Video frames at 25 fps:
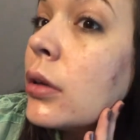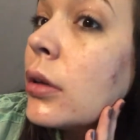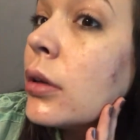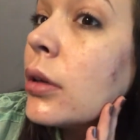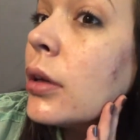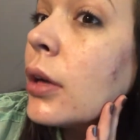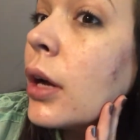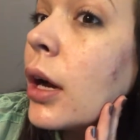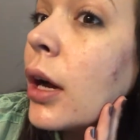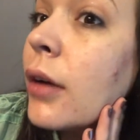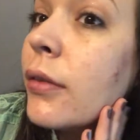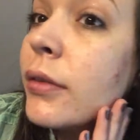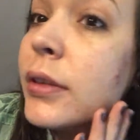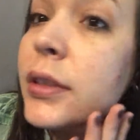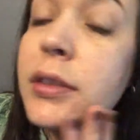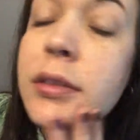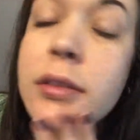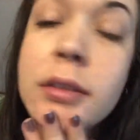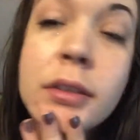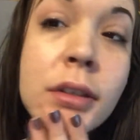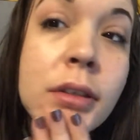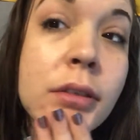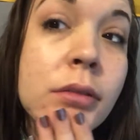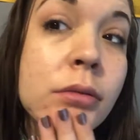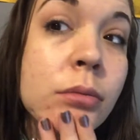It
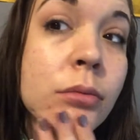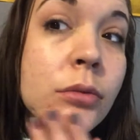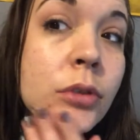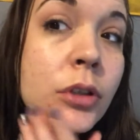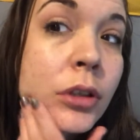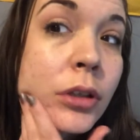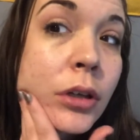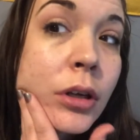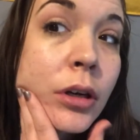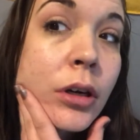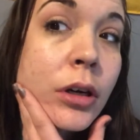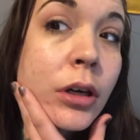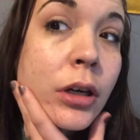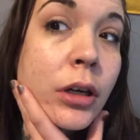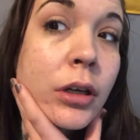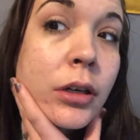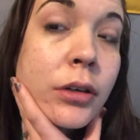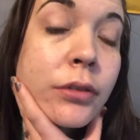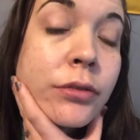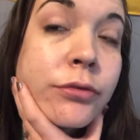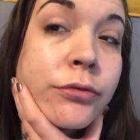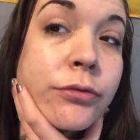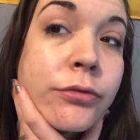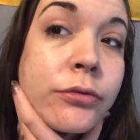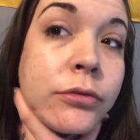obviously has worn
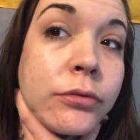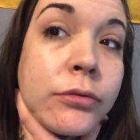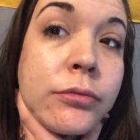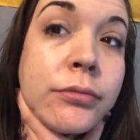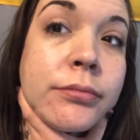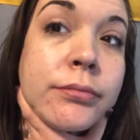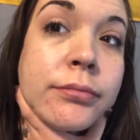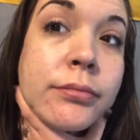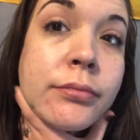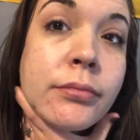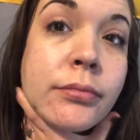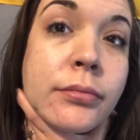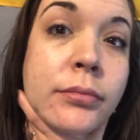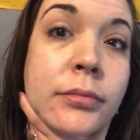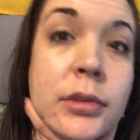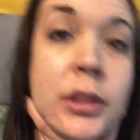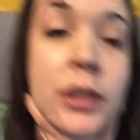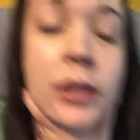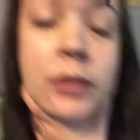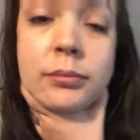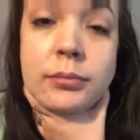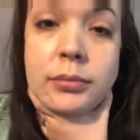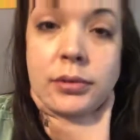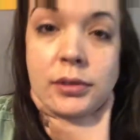off in